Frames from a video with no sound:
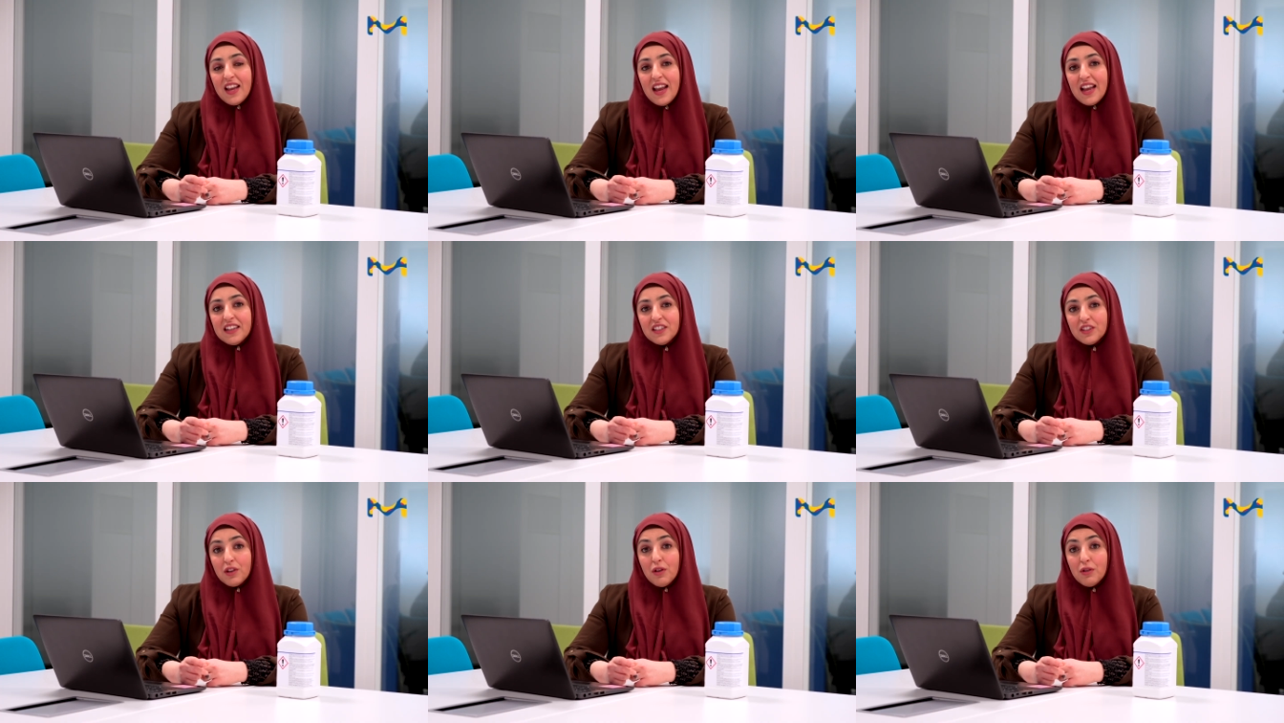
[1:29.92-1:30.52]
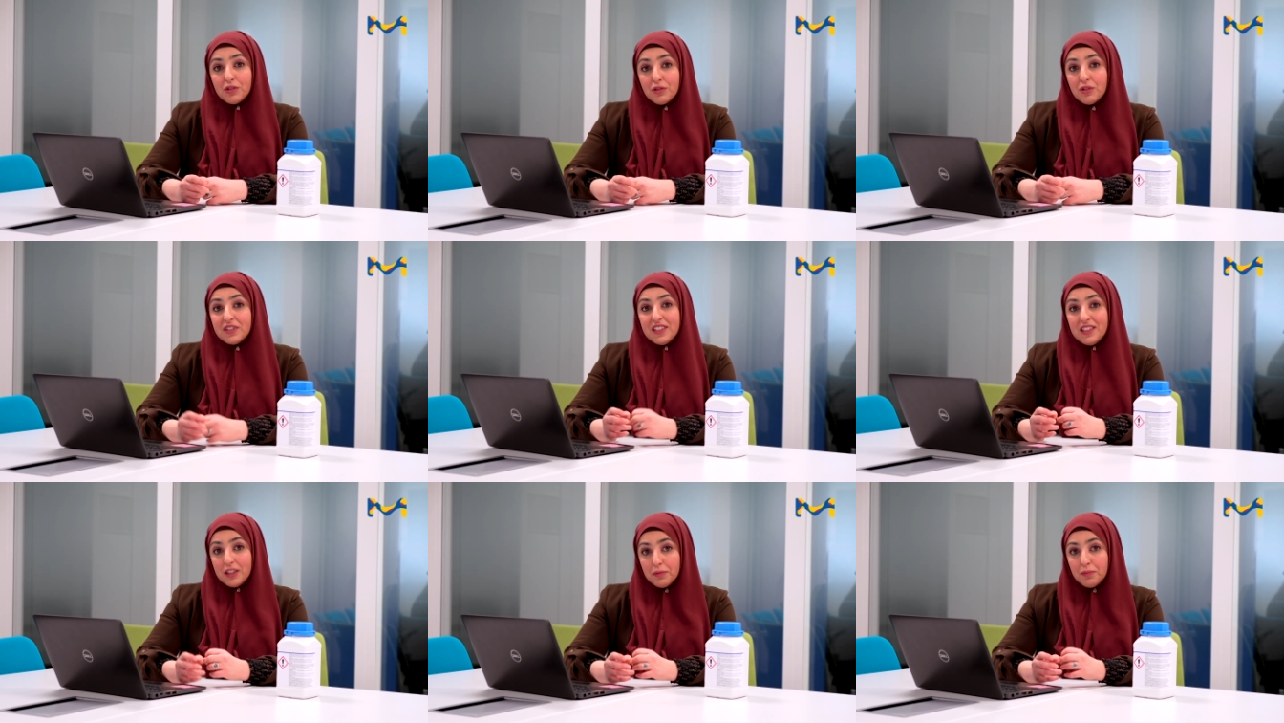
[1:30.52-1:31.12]
It is also
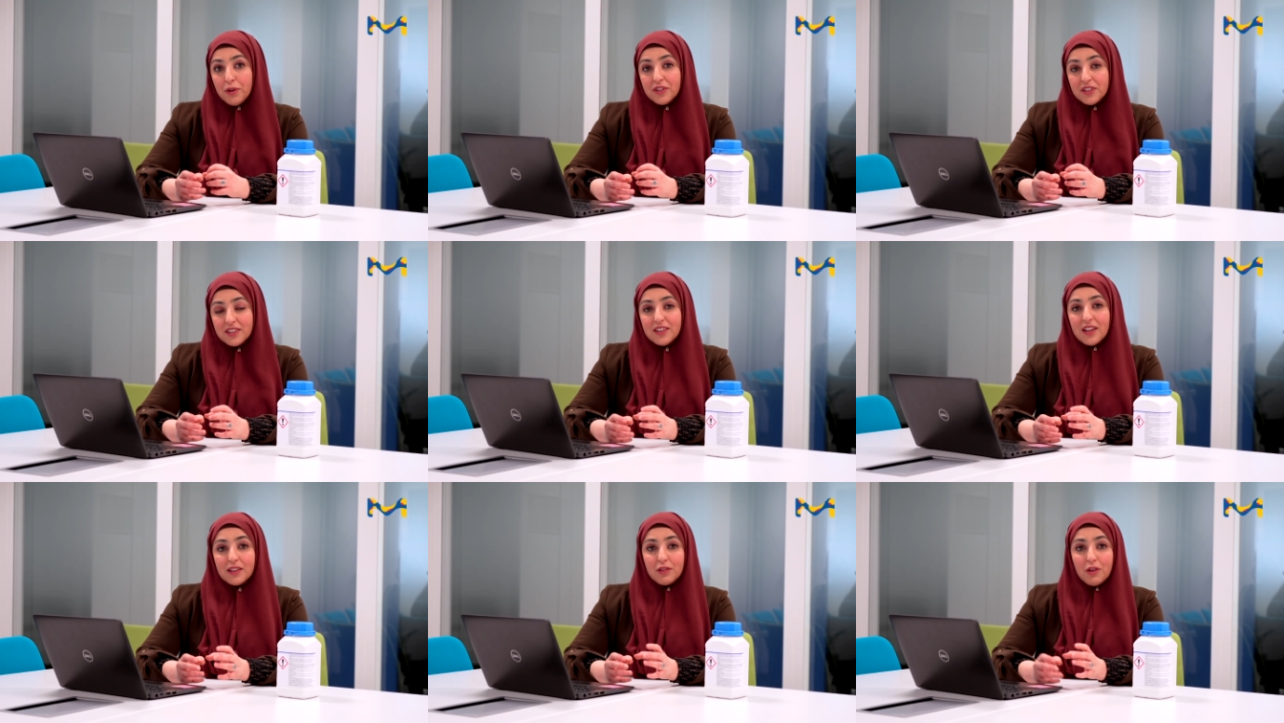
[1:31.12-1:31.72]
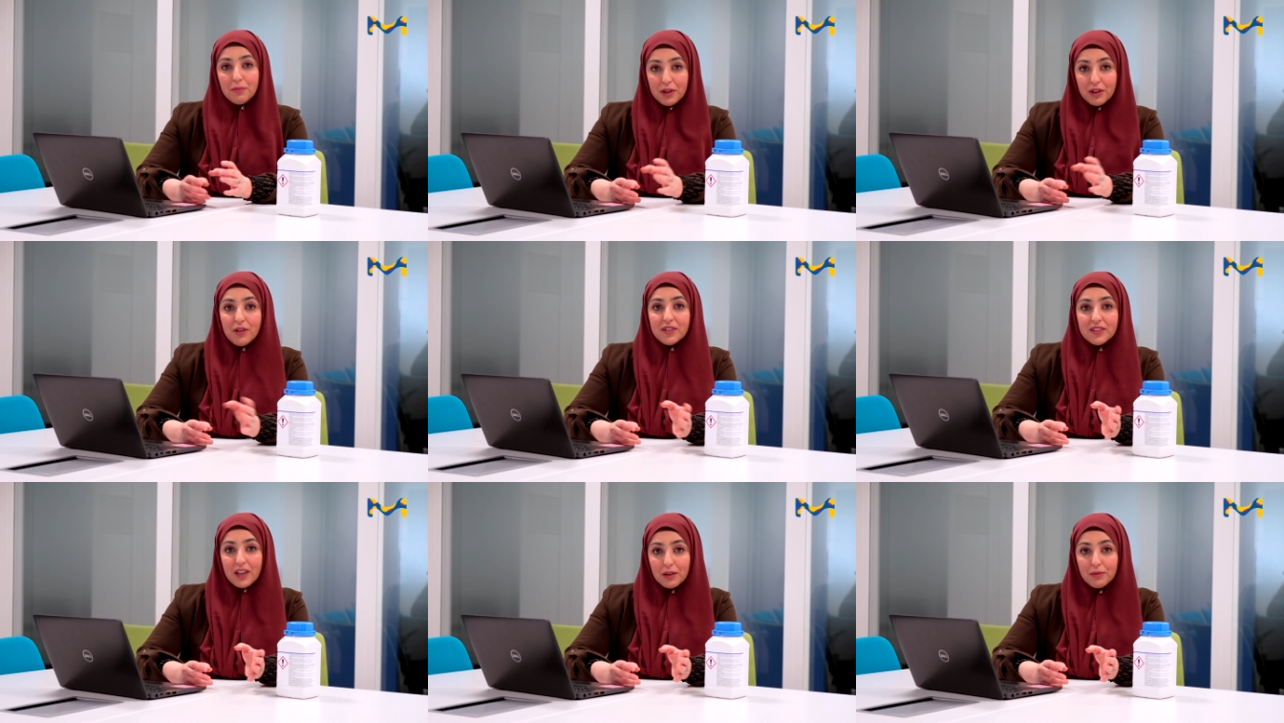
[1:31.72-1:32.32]
these spots that come in
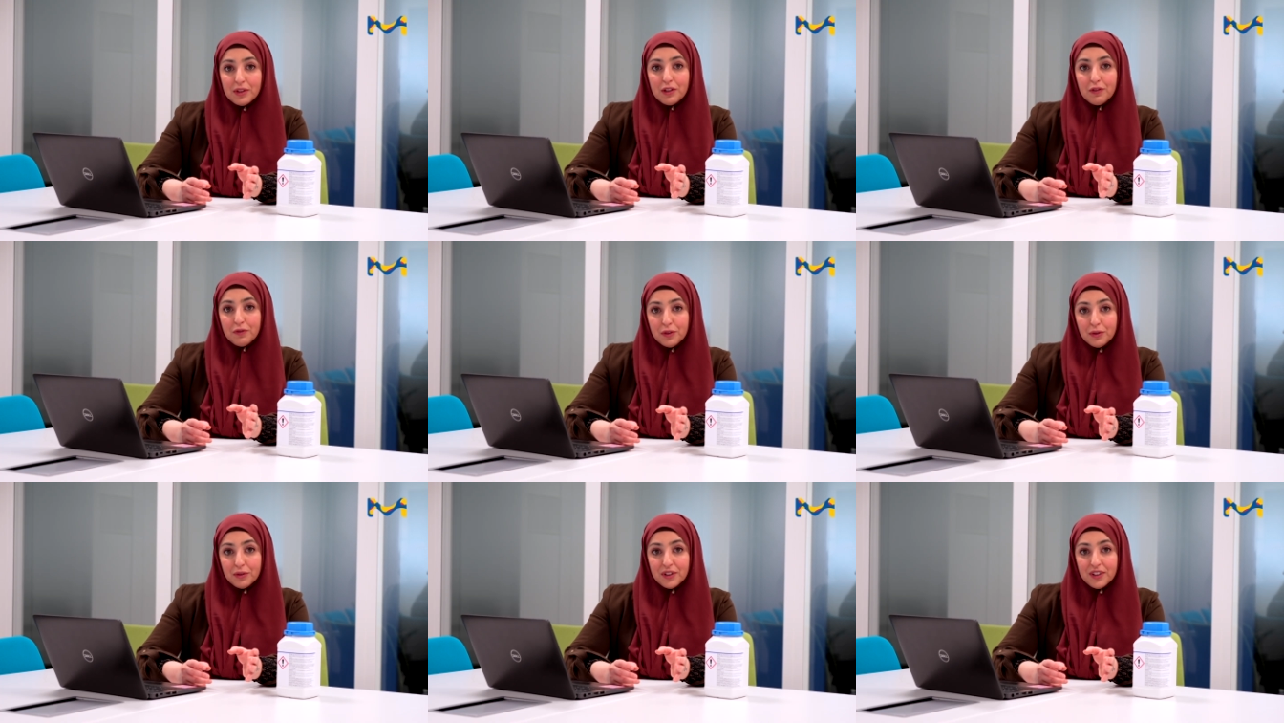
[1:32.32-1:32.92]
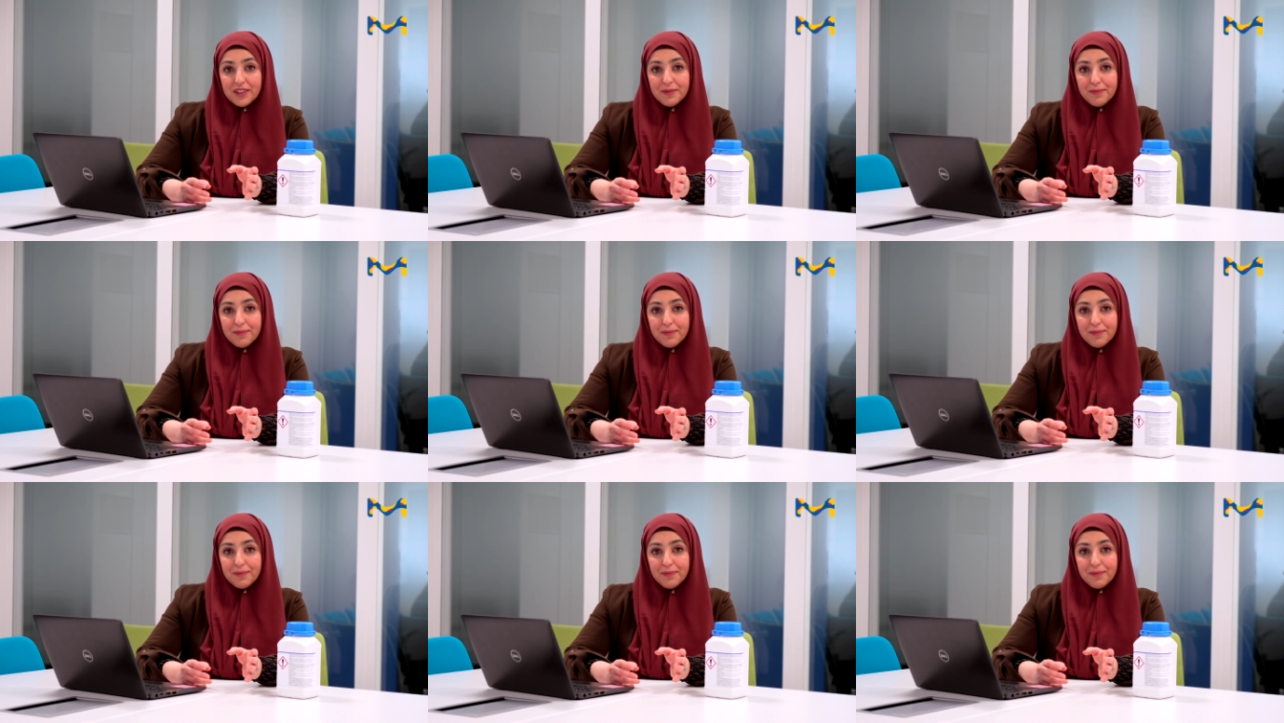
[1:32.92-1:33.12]
contact with the food.